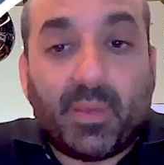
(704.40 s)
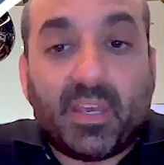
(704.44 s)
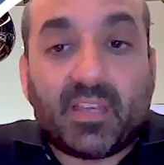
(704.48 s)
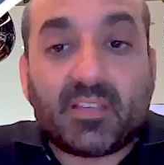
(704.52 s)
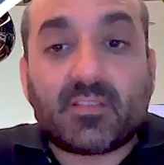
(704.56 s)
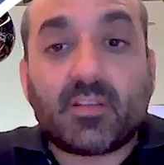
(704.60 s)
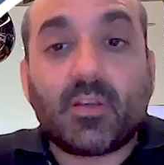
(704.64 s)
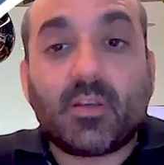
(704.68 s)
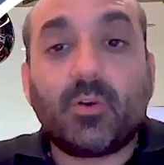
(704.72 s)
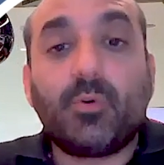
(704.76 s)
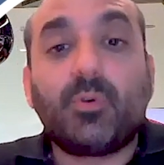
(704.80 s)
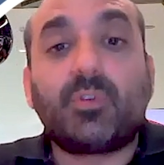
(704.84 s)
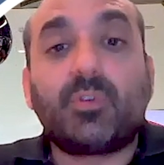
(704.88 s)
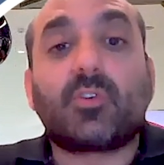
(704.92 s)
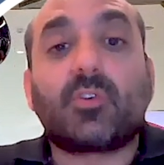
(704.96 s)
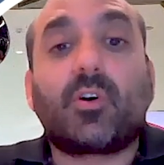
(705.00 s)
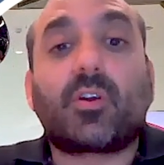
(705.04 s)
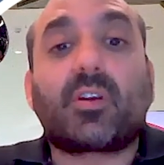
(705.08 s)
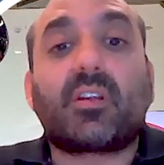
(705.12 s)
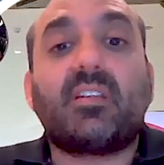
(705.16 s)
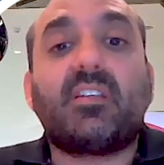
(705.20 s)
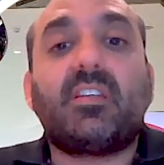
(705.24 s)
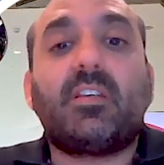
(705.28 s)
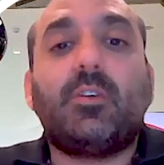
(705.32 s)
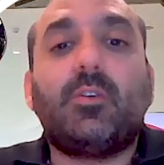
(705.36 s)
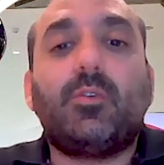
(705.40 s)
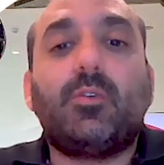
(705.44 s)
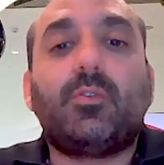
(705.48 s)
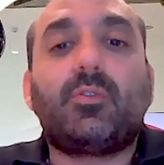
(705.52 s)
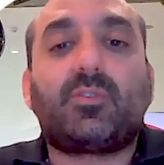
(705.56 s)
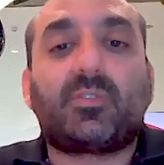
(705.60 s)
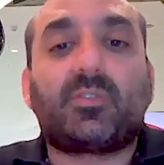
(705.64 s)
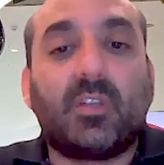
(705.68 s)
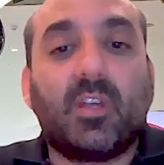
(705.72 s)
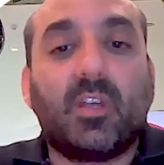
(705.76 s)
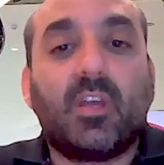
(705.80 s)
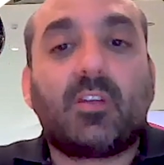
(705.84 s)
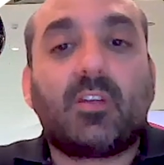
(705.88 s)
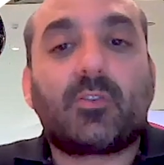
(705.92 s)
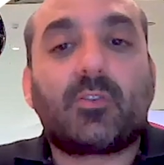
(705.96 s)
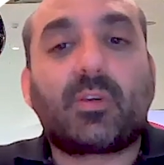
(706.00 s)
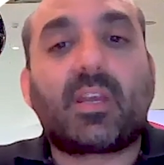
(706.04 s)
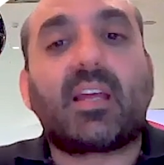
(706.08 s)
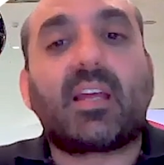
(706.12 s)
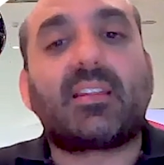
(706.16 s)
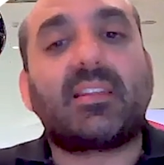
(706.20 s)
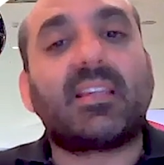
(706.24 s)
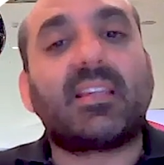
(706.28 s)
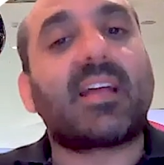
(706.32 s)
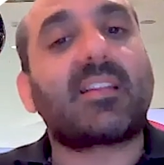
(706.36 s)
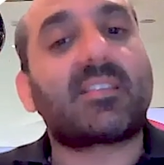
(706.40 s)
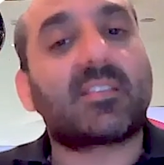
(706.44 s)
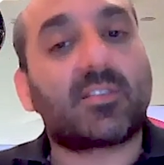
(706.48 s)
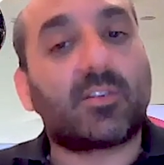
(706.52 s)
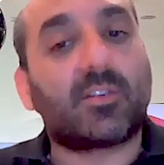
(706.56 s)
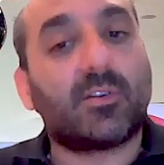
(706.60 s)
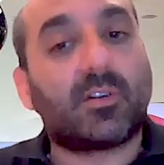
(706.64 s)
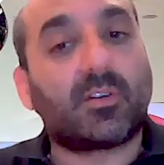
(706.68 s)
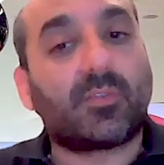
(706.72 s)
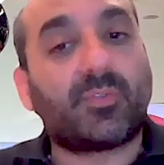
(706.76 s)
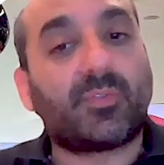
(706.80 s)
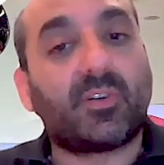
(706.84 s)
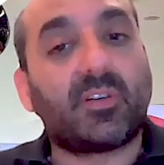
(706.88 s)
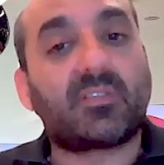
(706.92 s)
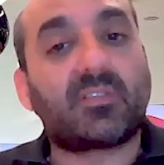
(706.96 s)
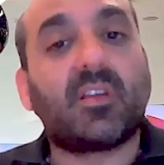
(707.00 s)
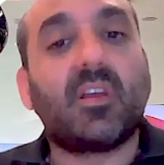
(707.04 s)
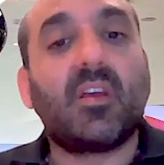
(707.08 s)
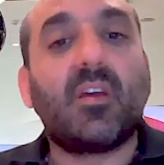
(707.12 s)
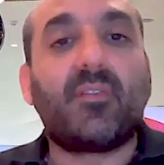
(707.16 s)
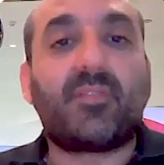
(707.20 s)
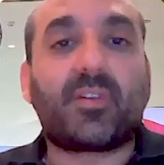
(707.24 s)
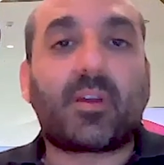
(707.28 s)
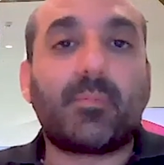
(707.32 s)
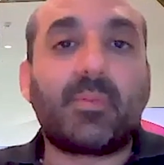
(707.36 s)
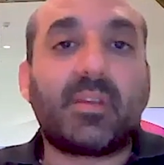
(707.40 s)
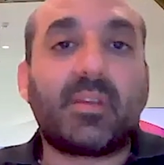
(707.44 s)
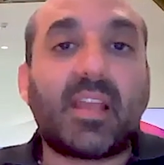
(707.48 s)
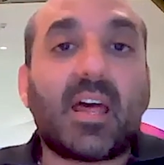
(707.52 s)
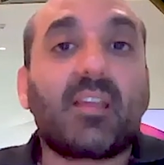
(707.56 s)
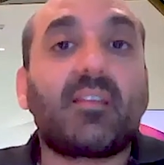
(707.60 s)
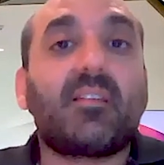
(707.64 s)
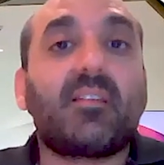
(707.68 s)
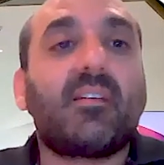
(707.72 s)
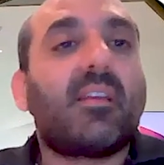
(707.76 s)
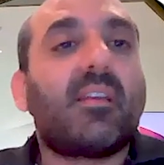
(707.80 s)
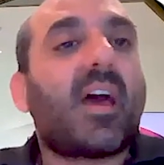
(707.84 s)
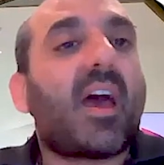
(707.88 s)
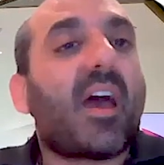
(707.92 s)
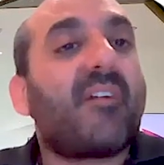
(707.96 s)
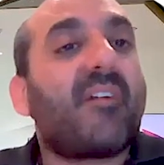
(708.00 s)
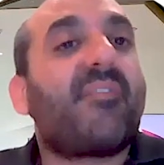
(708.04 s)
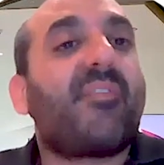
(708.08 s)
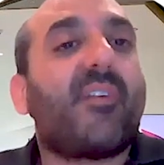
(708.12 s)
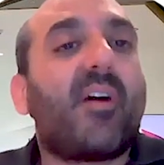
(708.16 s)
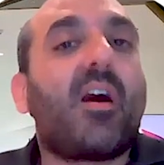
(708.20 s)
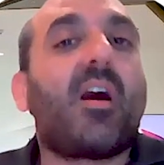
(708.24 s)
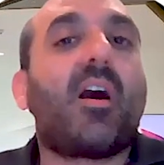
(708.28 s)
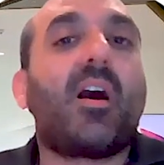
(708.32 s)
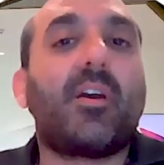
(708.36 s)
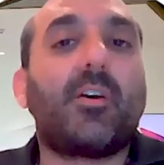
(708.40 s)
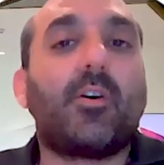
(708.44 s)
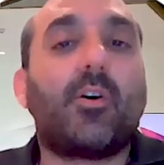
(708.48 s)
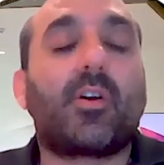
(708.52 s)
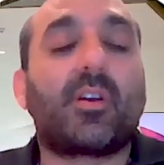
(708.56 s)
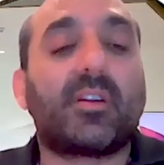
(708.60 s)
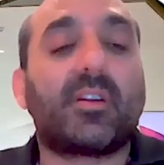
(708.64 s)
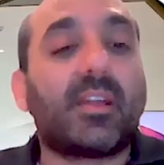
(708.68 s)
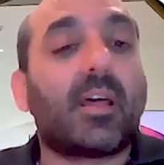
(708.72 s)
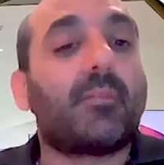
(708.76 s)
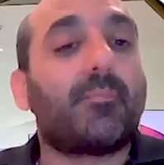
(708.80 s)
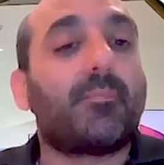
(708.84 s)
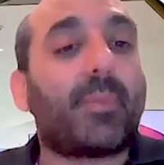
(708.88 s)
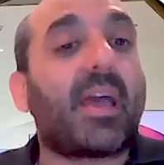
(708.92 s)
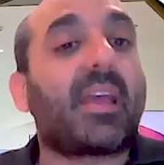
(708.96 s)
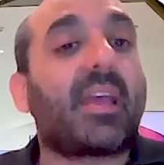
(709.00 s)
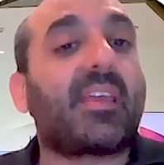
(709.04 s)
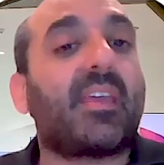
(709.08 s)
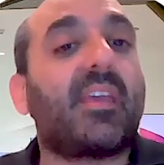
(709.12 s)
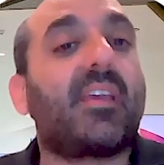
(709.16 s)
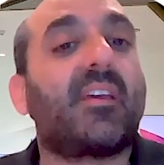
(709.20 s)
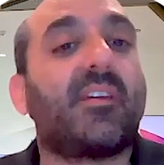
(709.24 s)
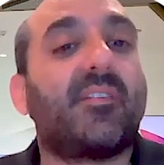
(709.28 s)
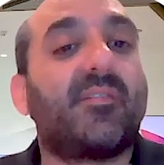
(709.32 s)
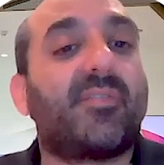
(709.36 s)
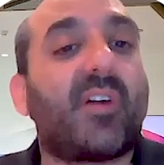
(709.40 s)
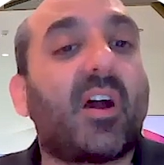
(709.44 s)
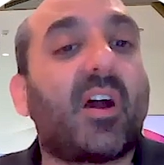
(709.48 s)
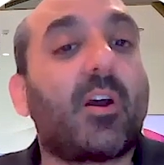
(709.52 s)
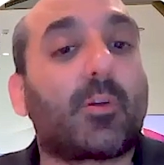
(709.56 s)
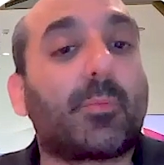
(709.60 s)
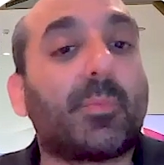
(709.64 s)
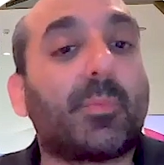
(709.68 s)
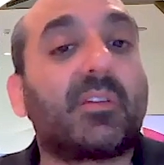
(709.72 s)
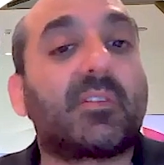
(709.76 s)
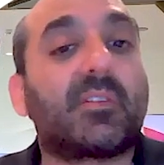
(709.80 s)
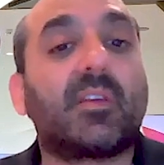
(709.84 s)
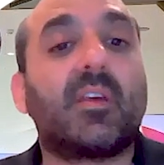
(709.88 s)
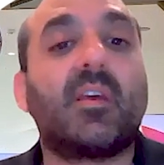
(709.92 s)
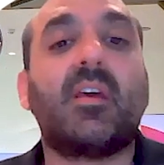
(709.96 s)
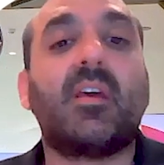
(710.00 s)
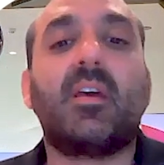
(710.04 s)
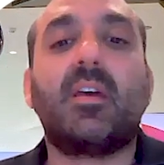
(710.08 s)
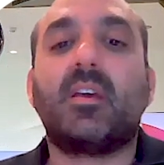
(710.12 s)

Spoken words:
base who is already used to get that service from a non-FI or non-banking environment.